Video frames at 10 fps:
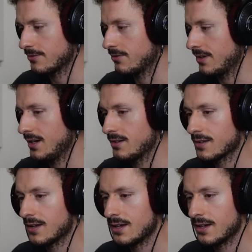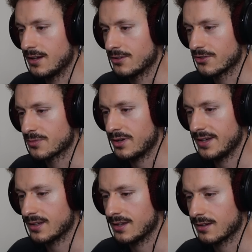for that, and just
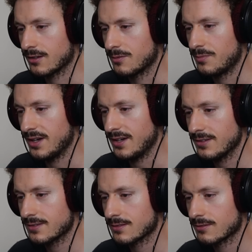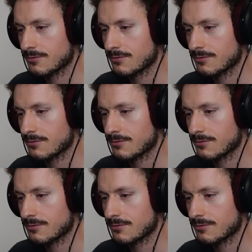play kick and bass.